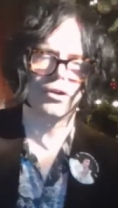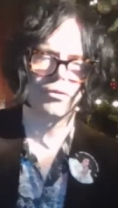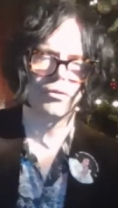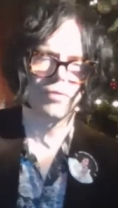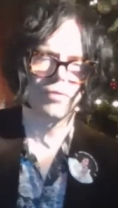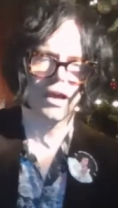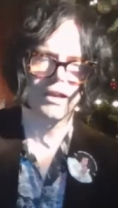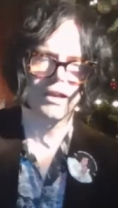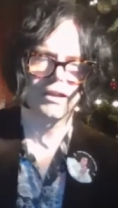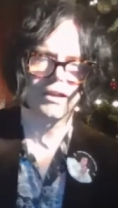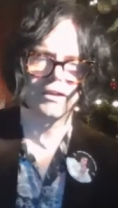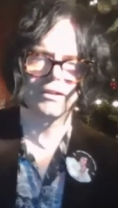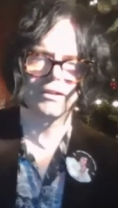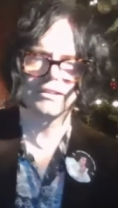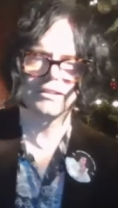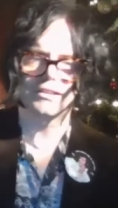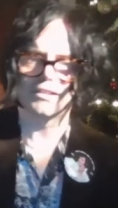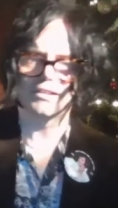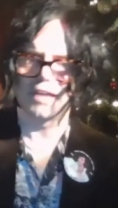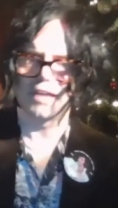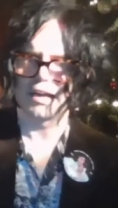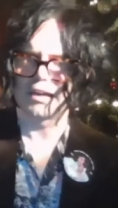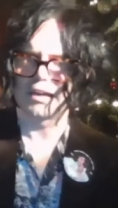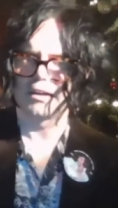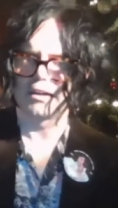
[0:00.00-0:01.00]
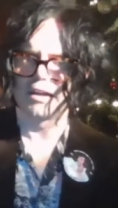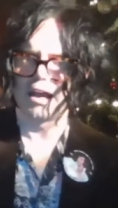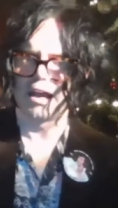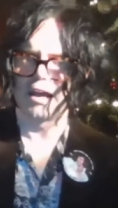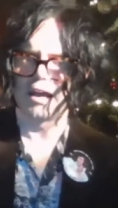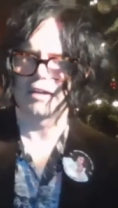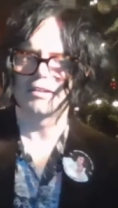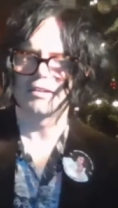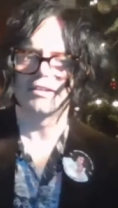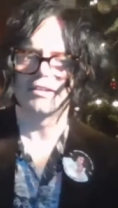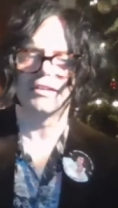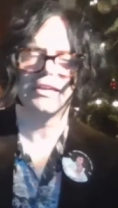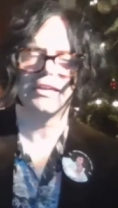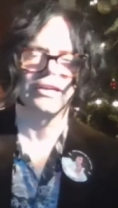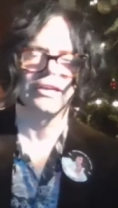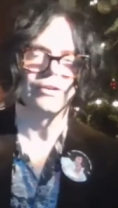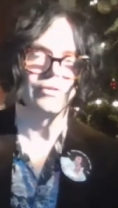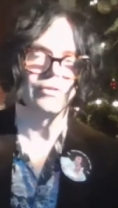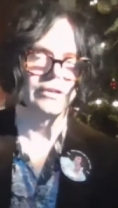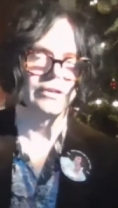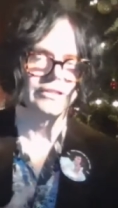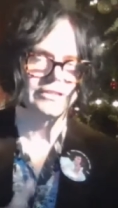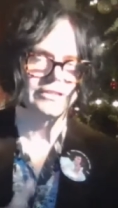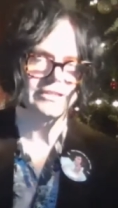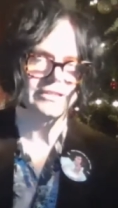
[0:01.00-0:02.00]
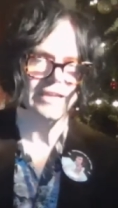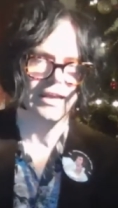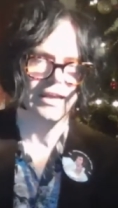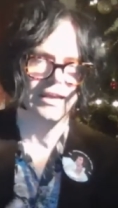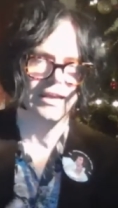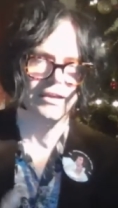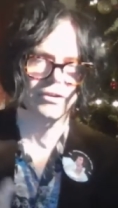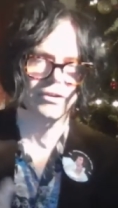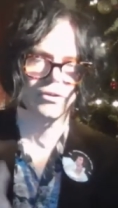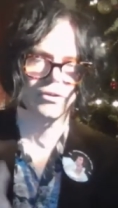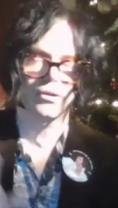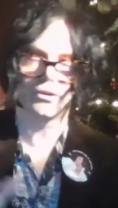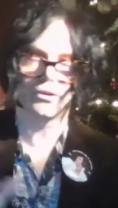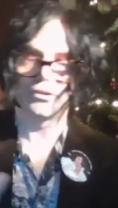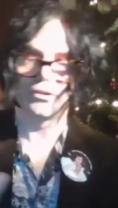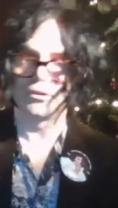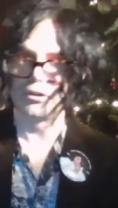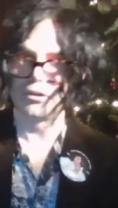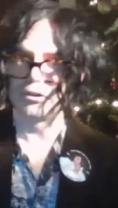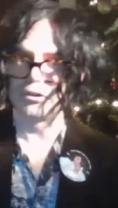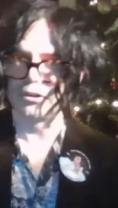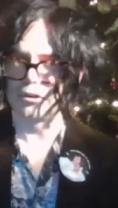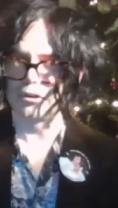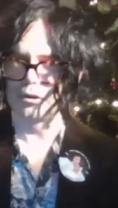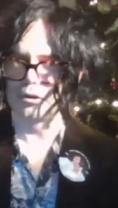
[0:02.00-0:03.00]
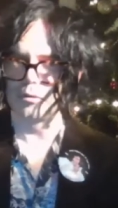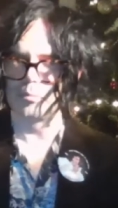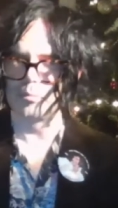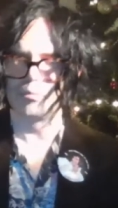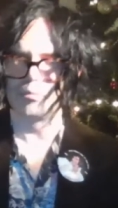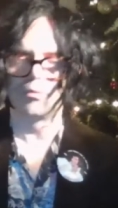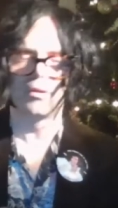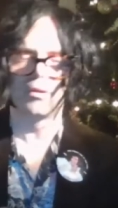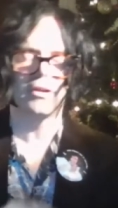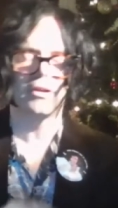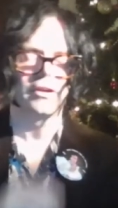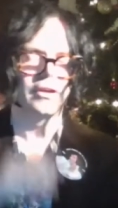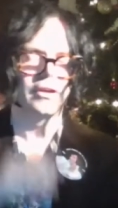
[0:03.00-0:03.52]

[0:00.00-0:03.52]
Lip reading: who read it, second act, either insane or to their doom.